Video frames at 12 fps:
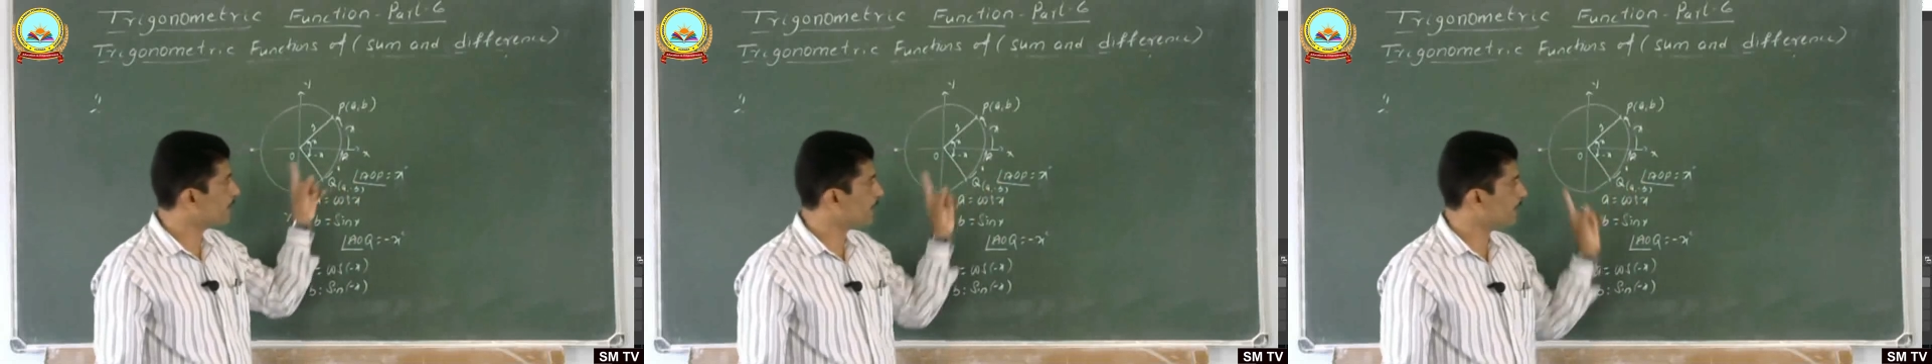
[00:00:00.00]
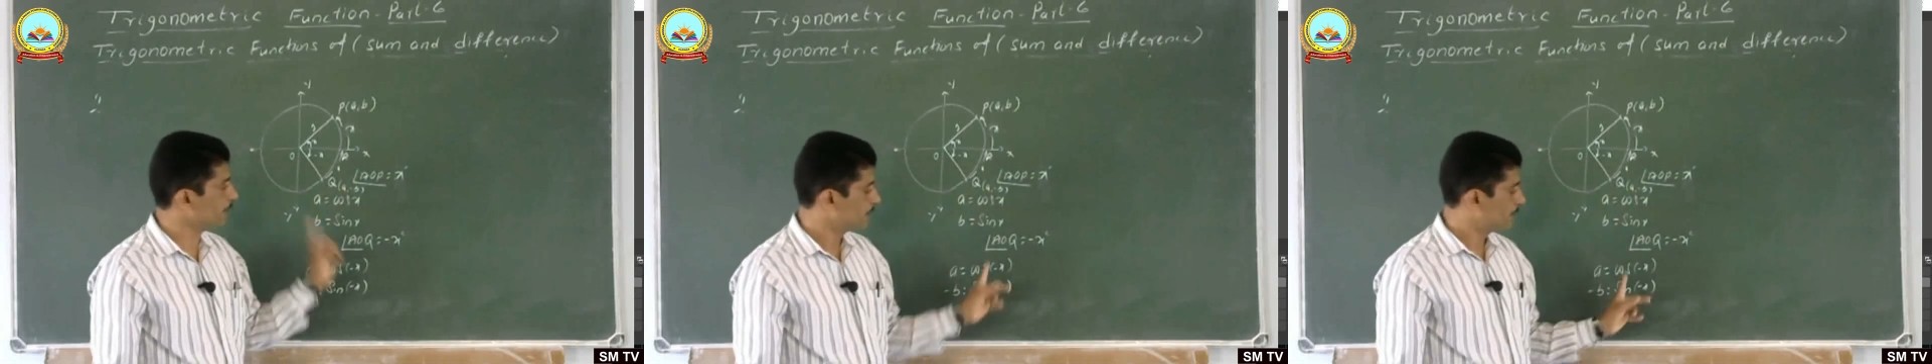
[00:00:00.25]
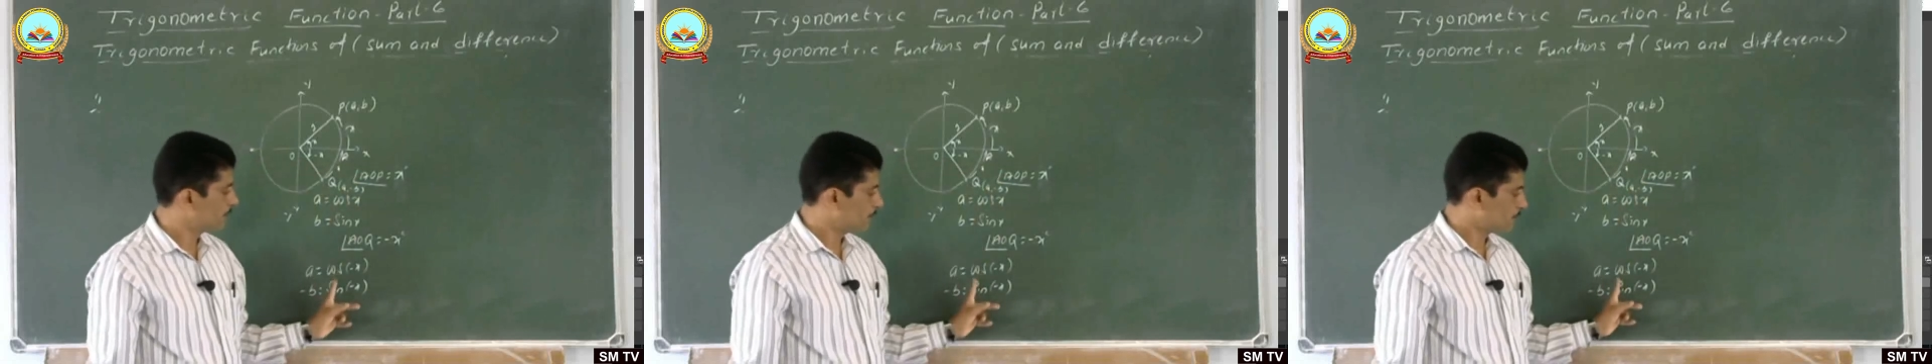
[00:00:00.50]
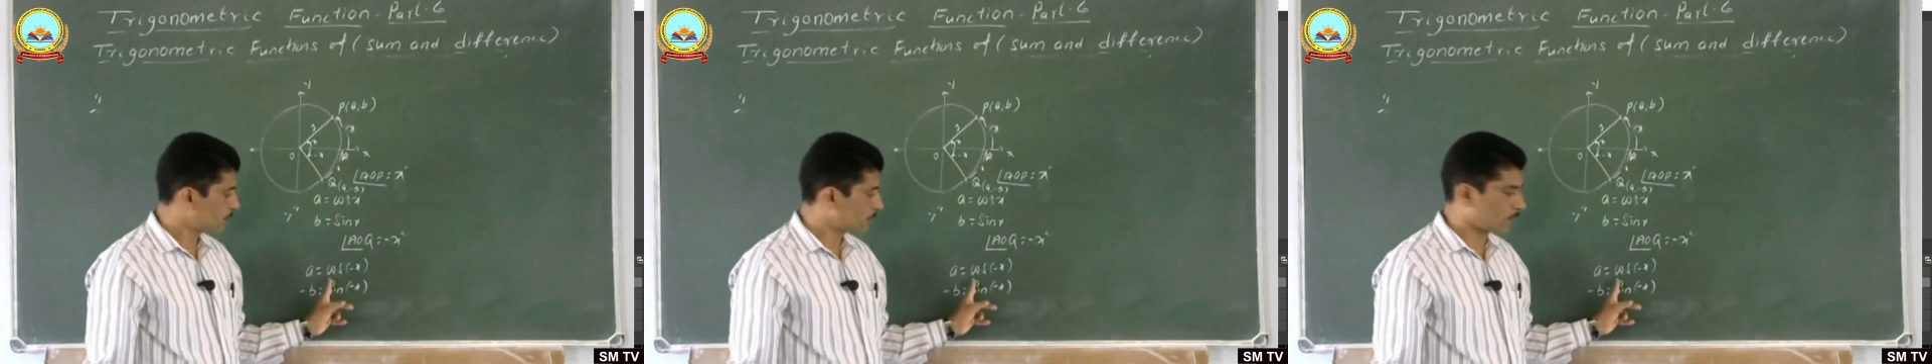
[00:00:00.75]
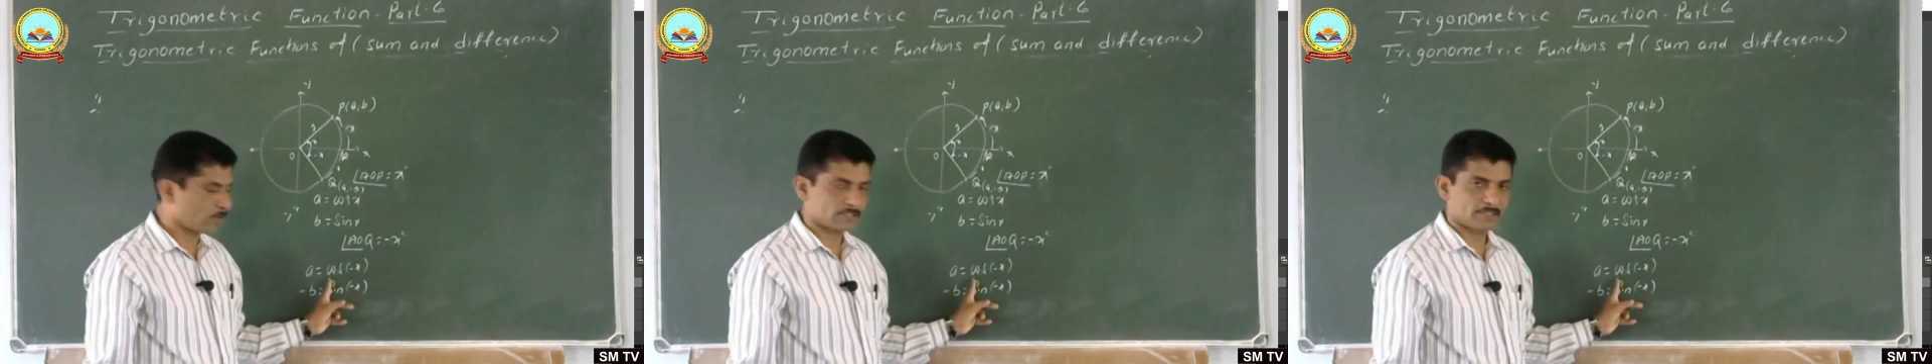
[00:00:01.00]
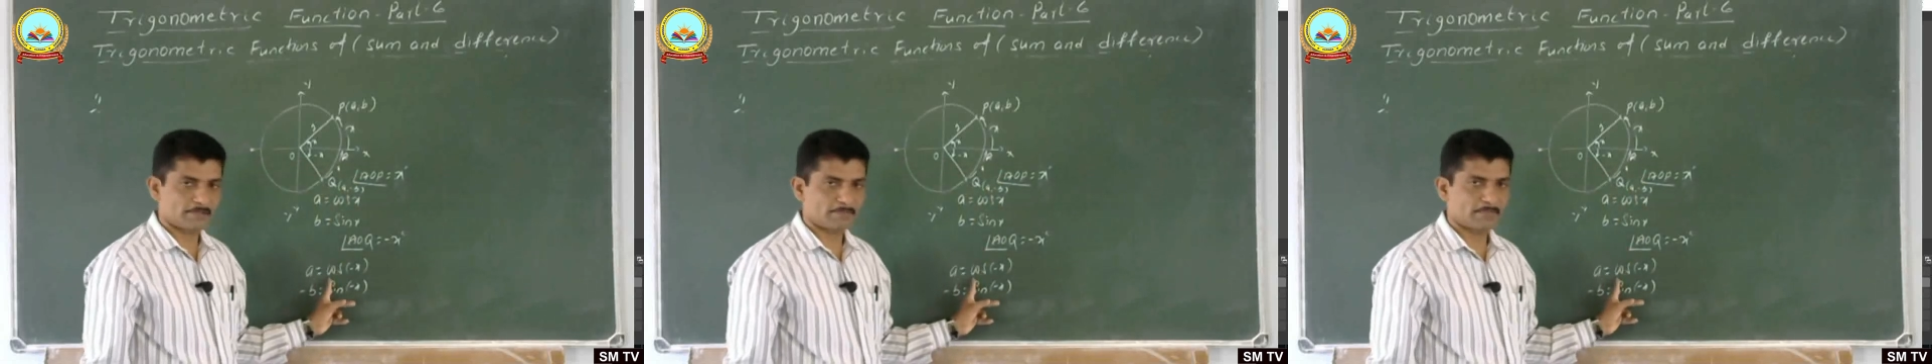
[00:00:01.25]
a,
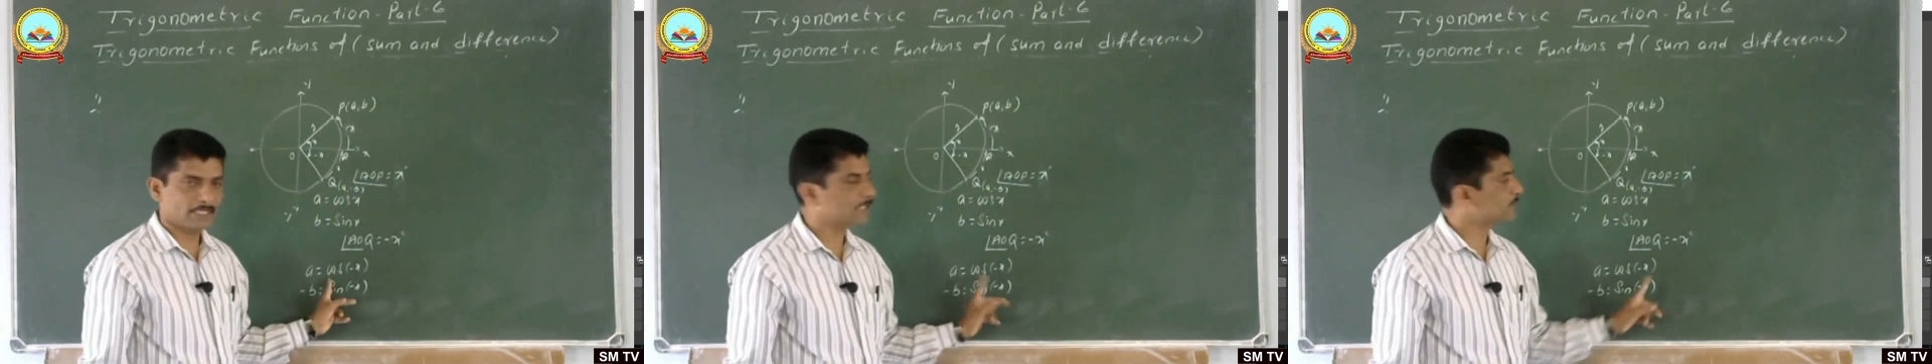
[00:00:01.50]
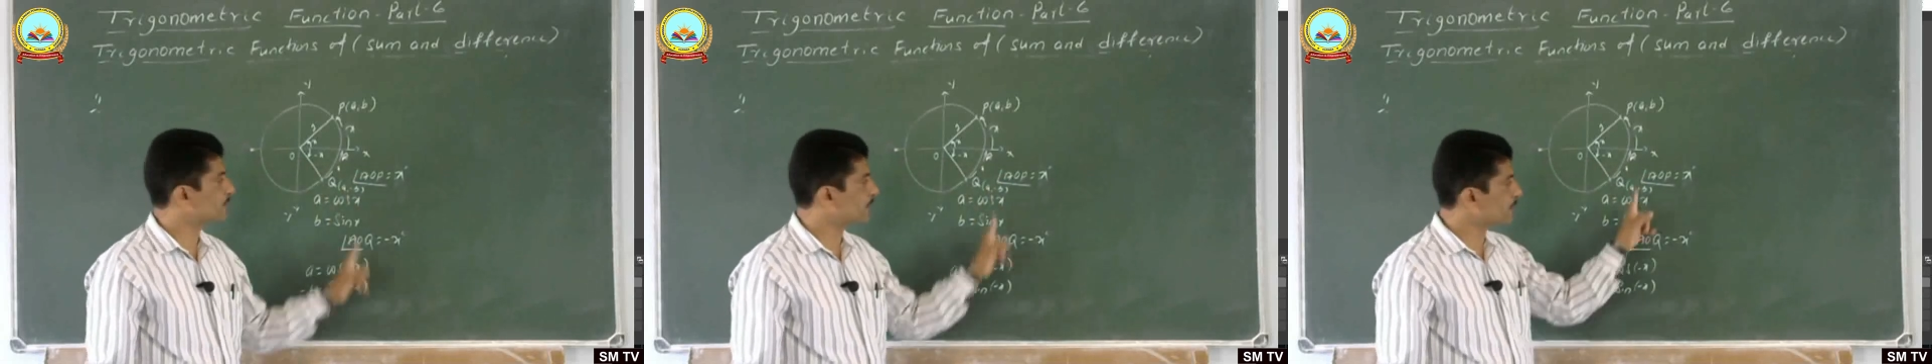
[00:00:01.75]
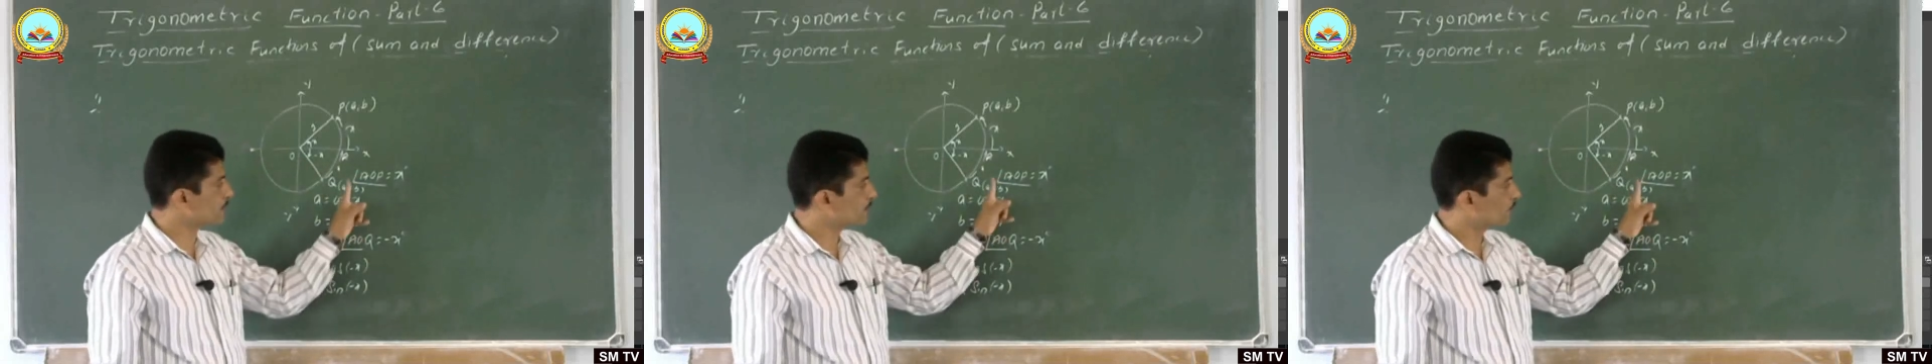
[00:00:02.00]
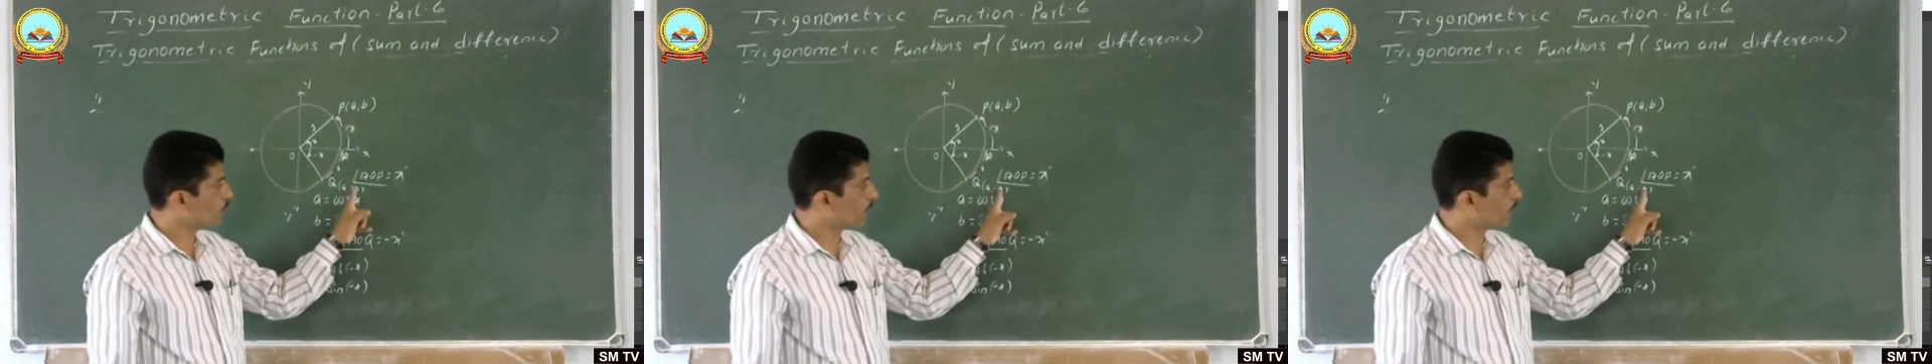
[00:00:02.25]
cos of minus x.